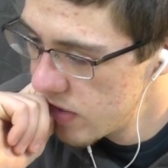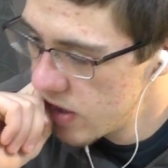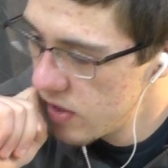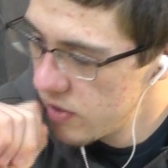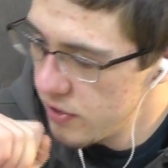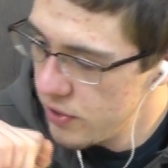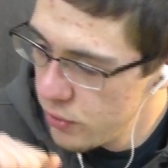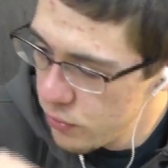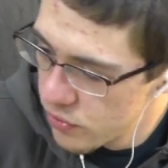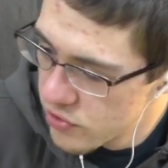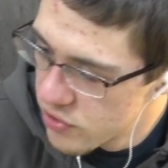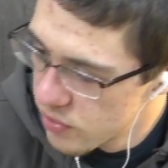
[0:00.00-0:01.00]
They knew
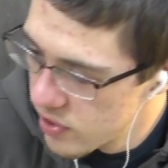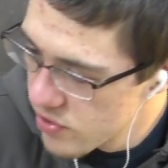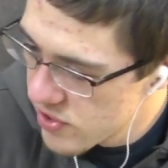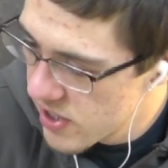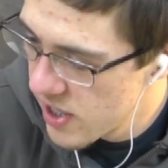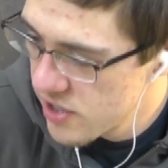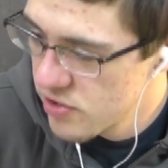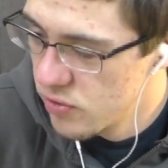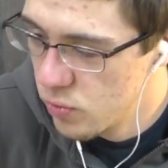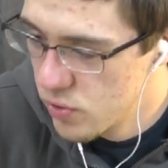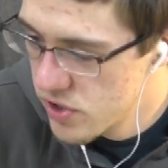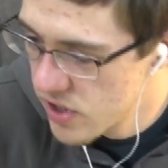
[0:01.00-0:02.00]
the Doritos castle
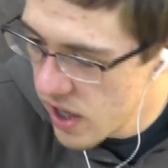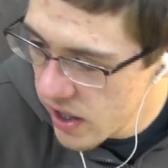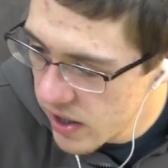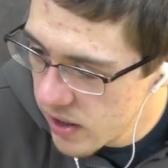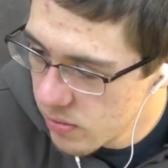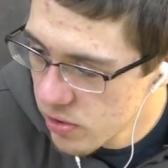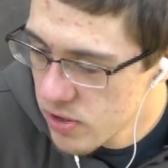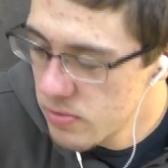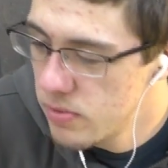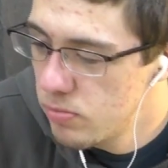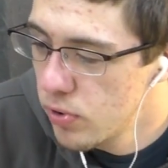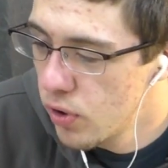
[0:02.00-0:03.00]
was not able to be
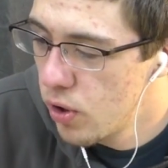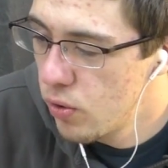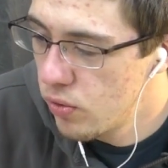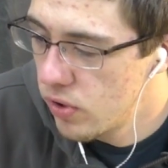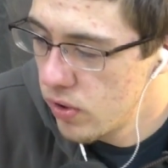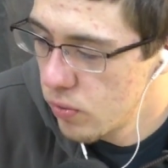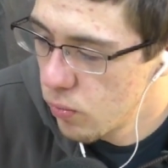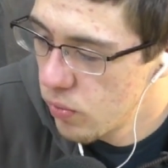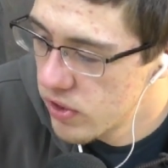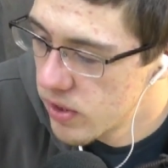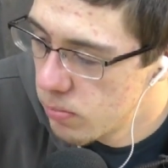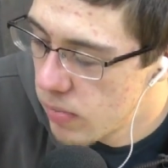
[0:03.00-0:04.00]
blown
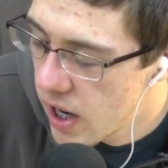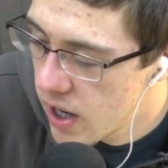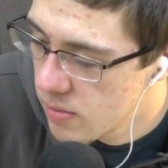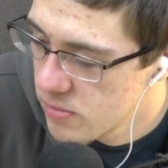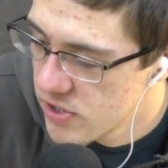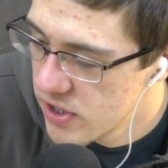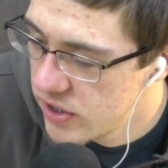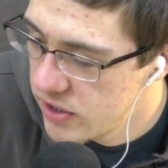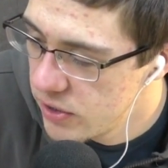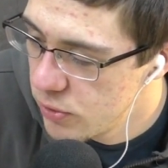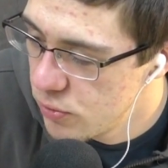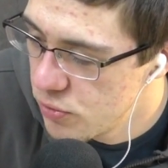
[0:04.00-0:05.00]
with the bombs they
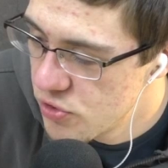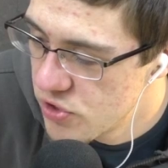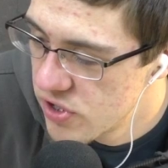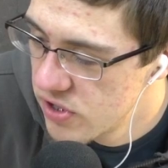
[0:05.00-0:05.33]
used,